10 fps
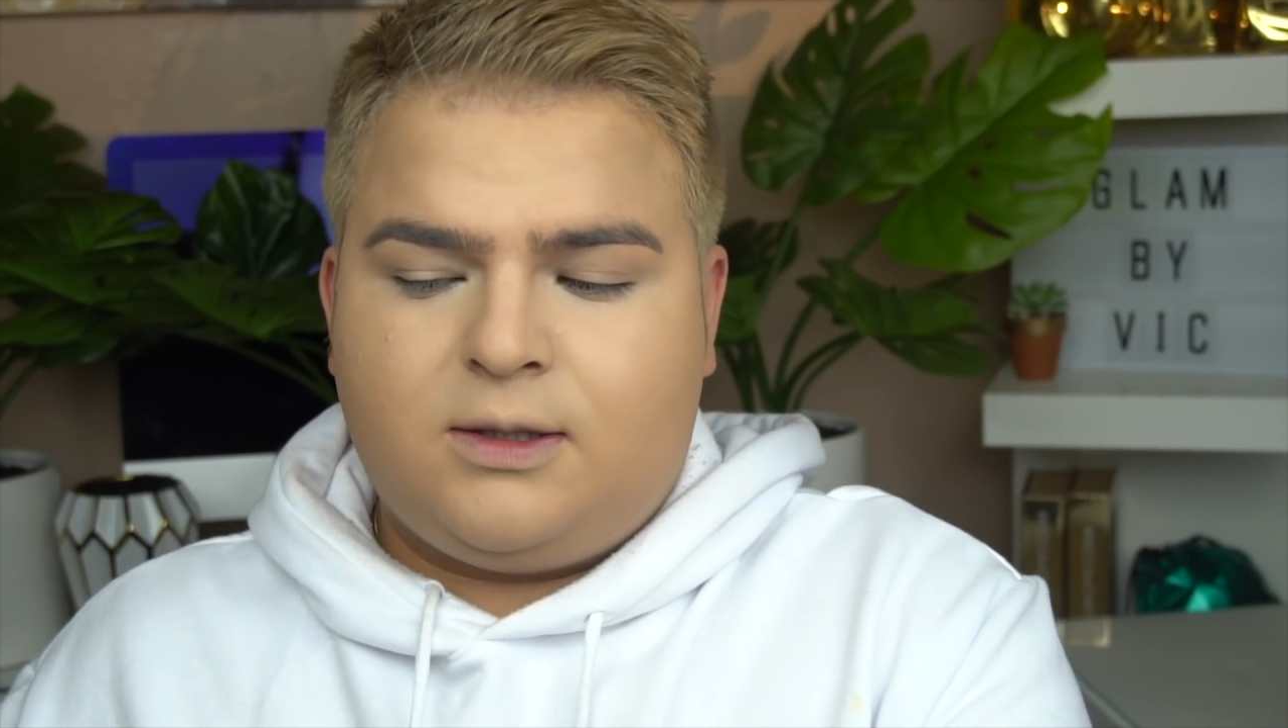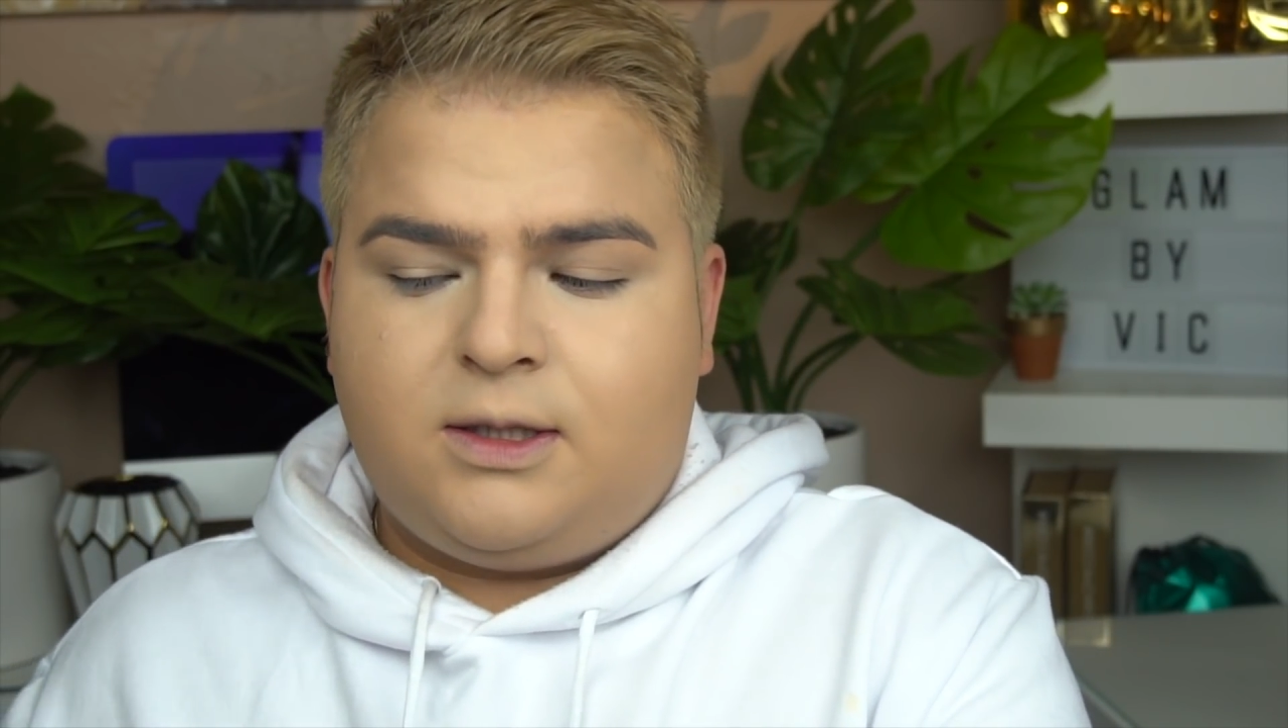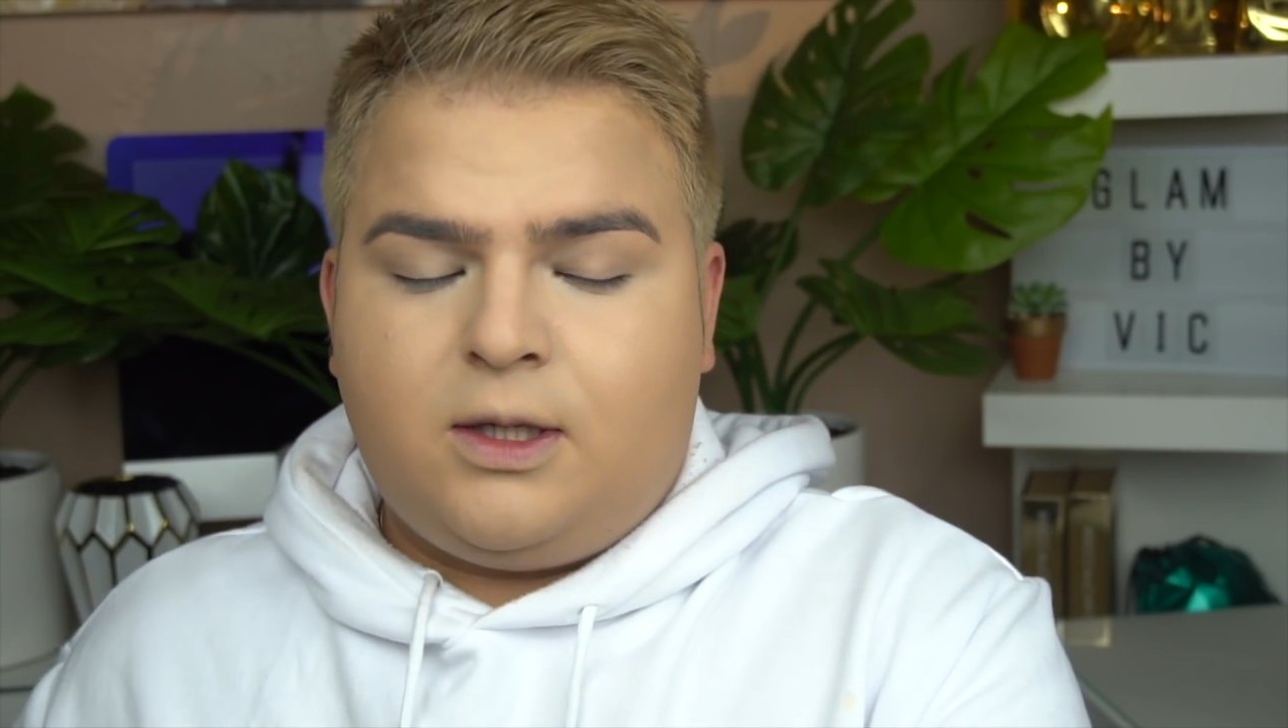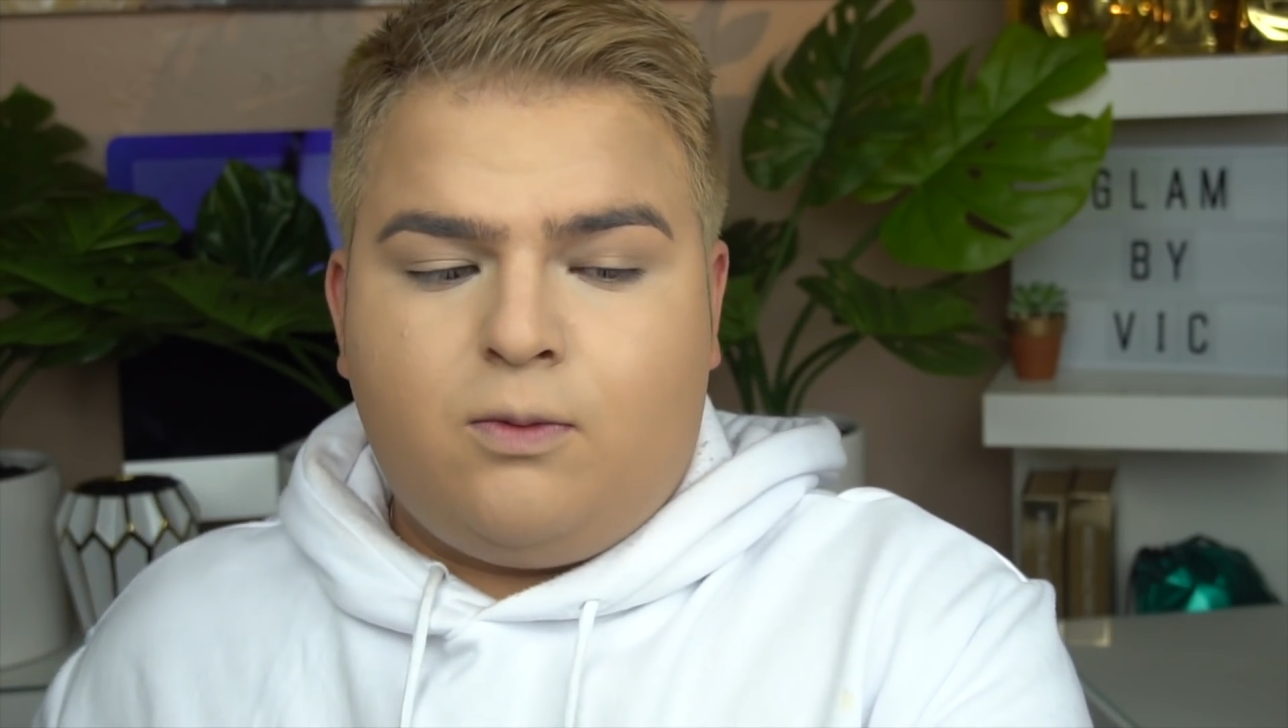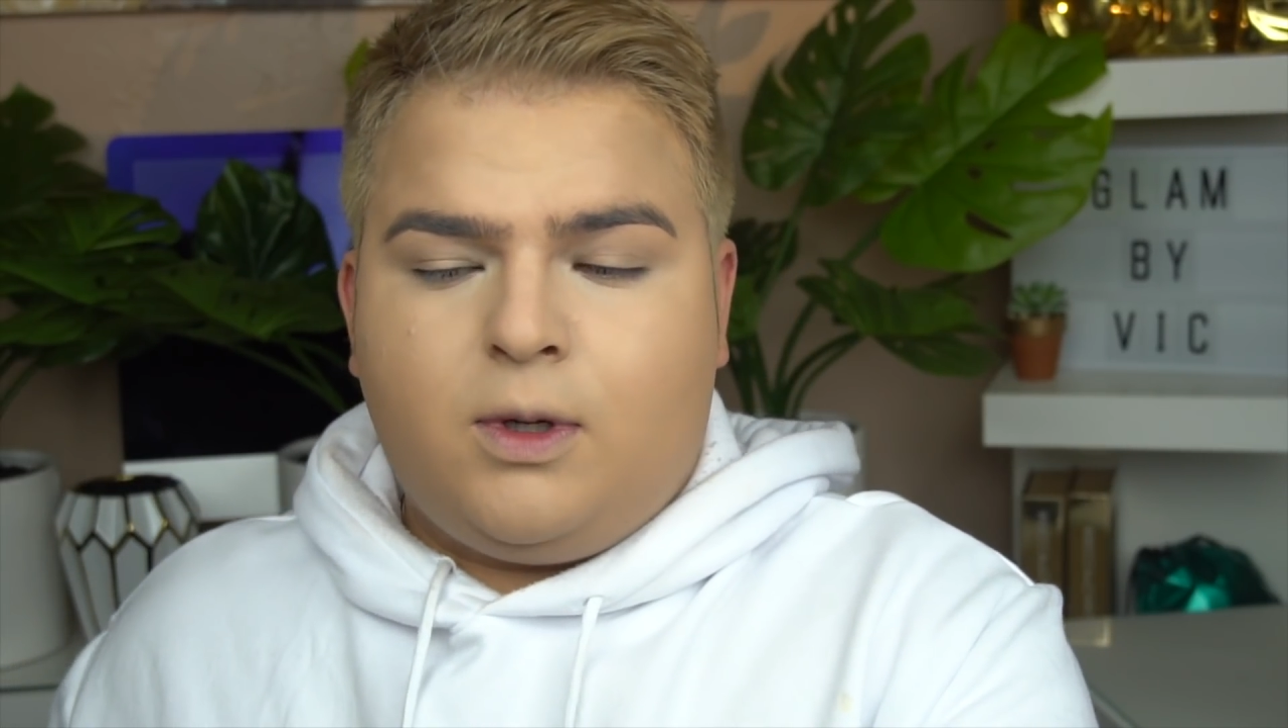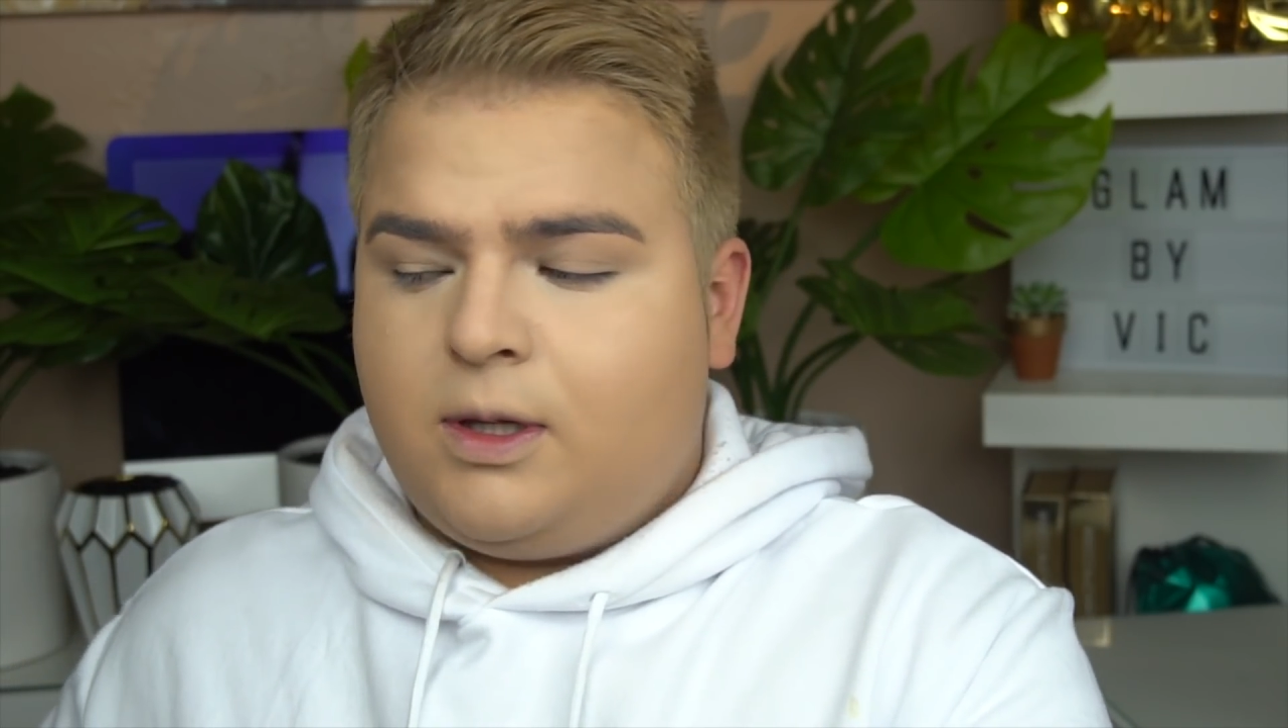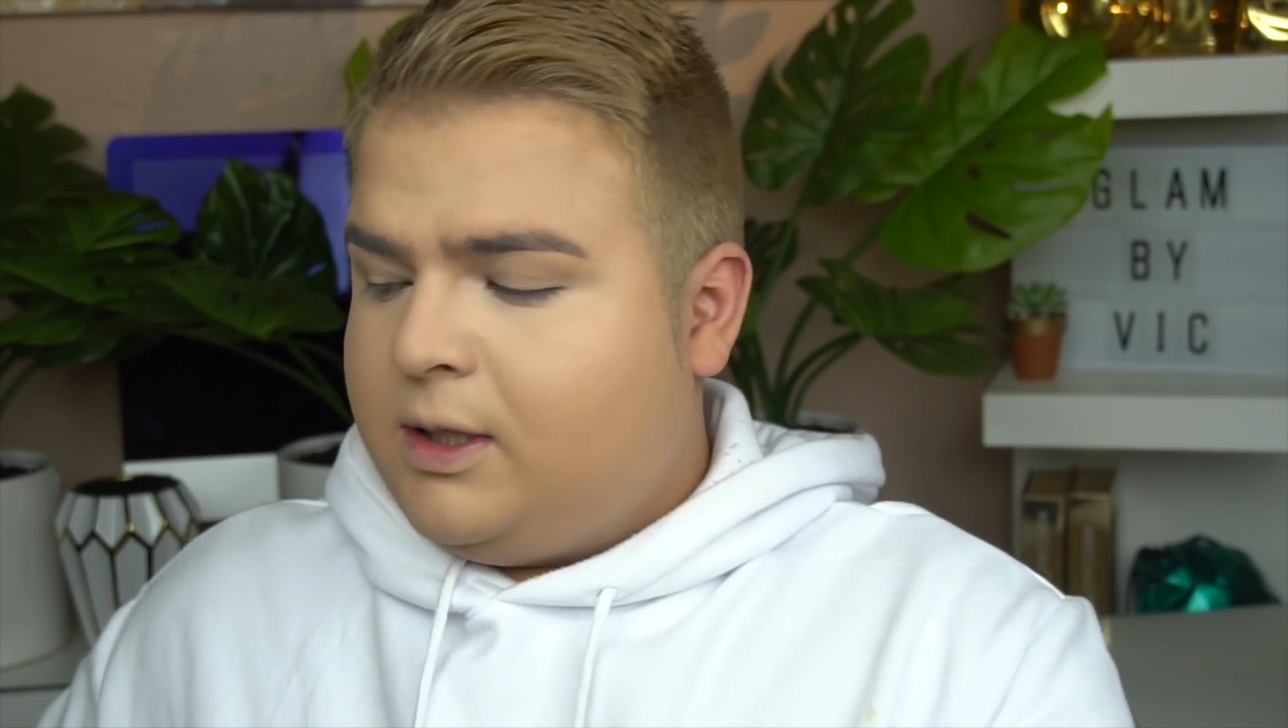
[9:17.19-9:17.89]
see what